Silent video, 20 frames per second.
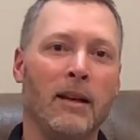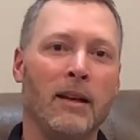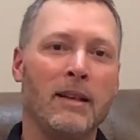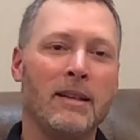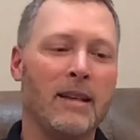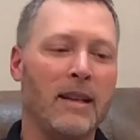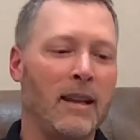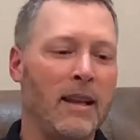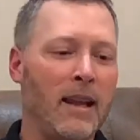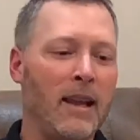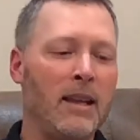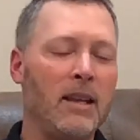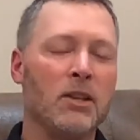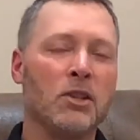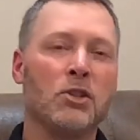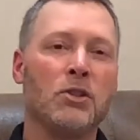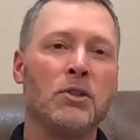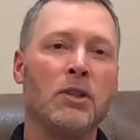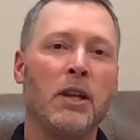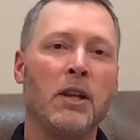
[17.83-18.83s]
Today
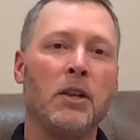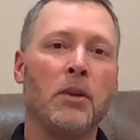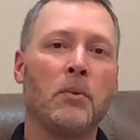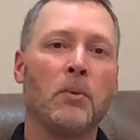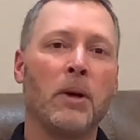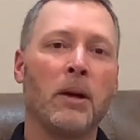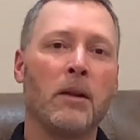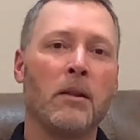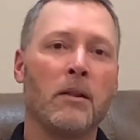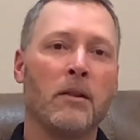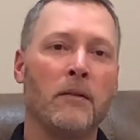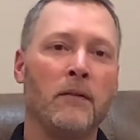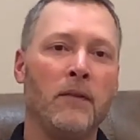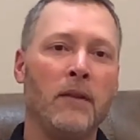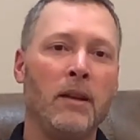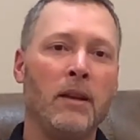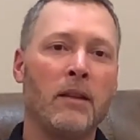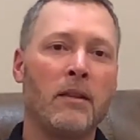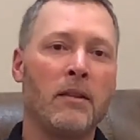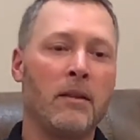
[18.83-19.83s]
is January the
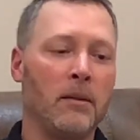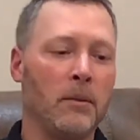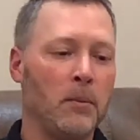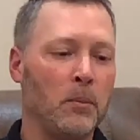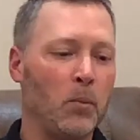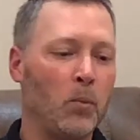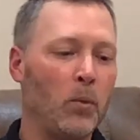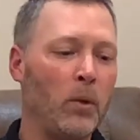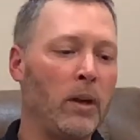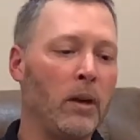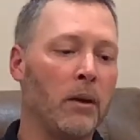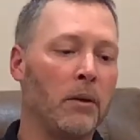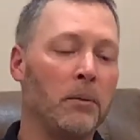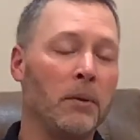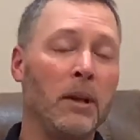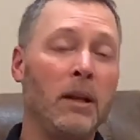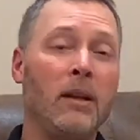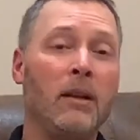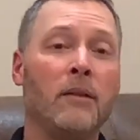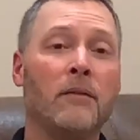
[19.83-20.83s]
5th. We are
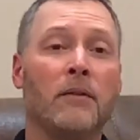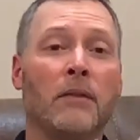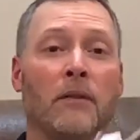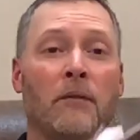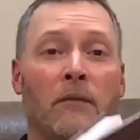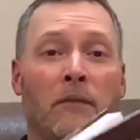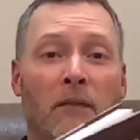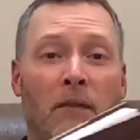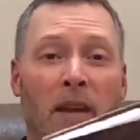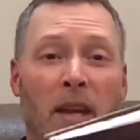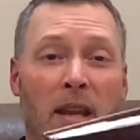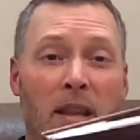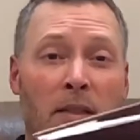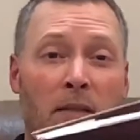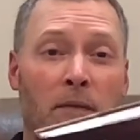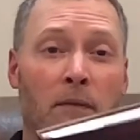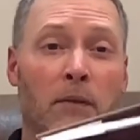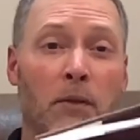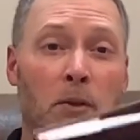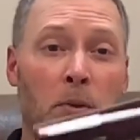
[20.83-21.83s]
reading from
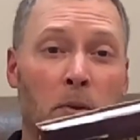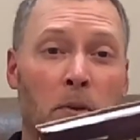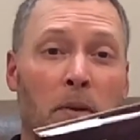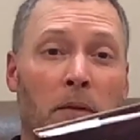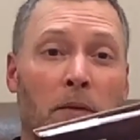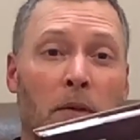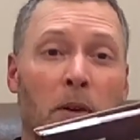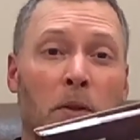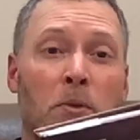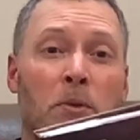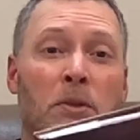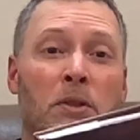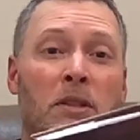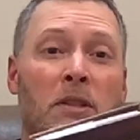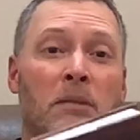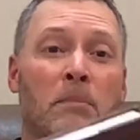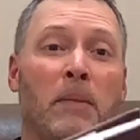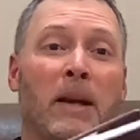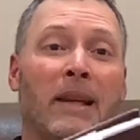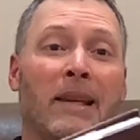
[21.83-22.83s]
Faith Food
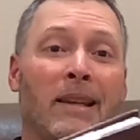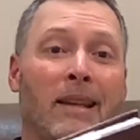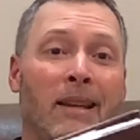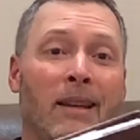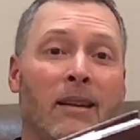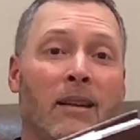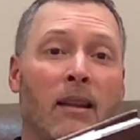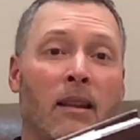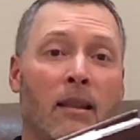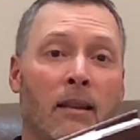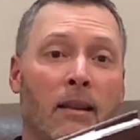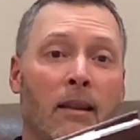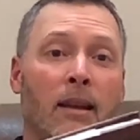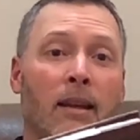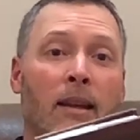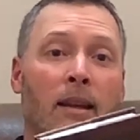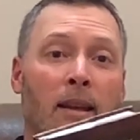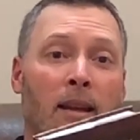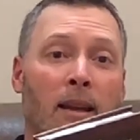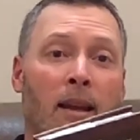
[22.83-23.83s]
Devotions by Kenneth
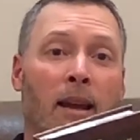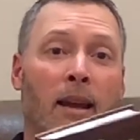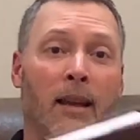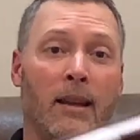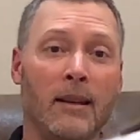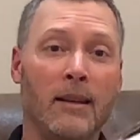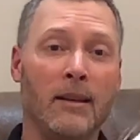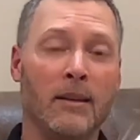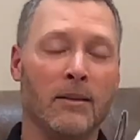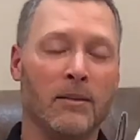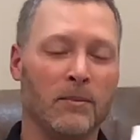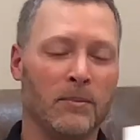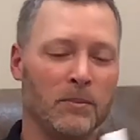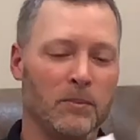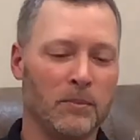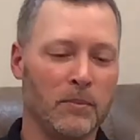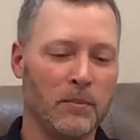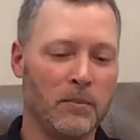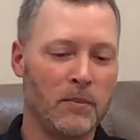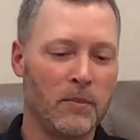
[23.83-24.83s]
E. Hagin.
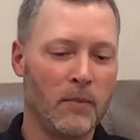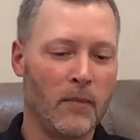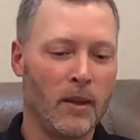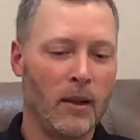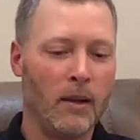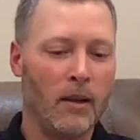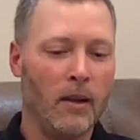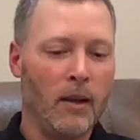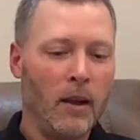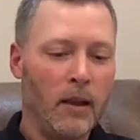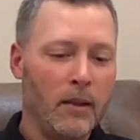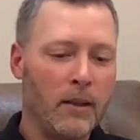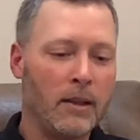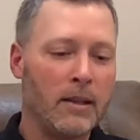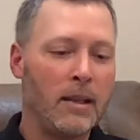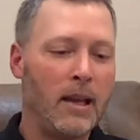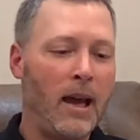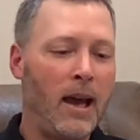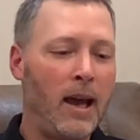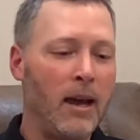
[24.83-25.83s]
The
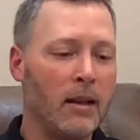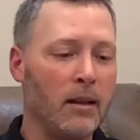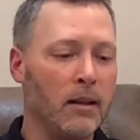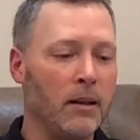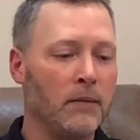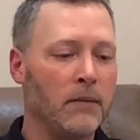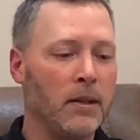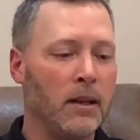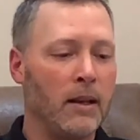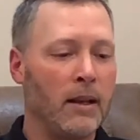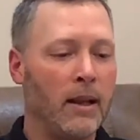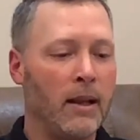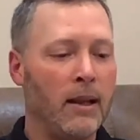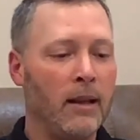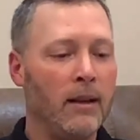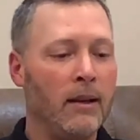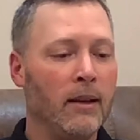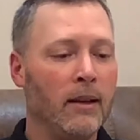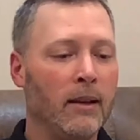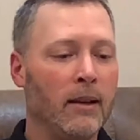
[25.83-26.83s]
title of
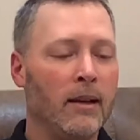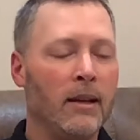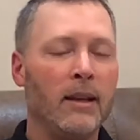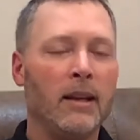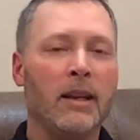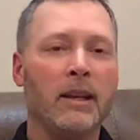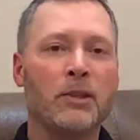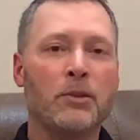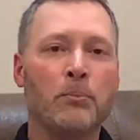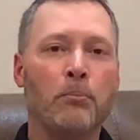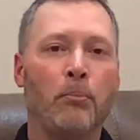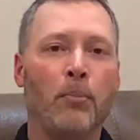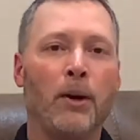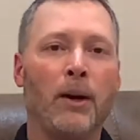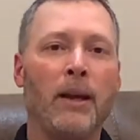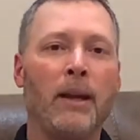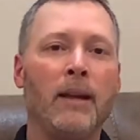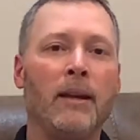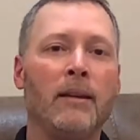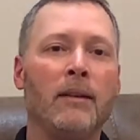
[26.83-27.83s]
today is
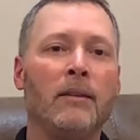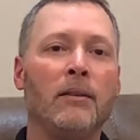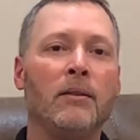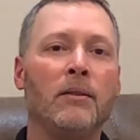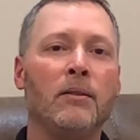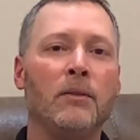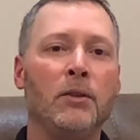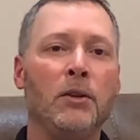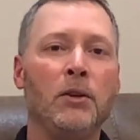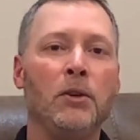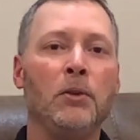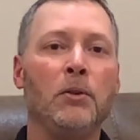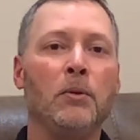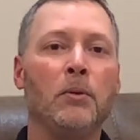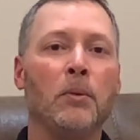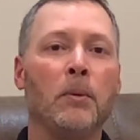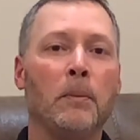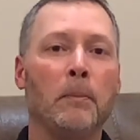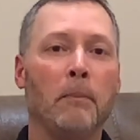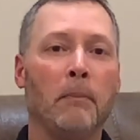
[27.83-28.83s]
Brand New
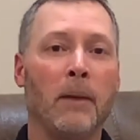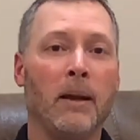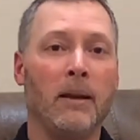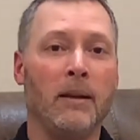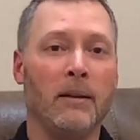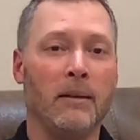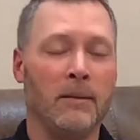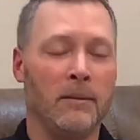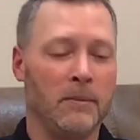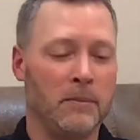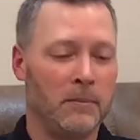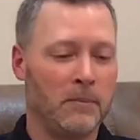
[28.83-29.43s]
Man.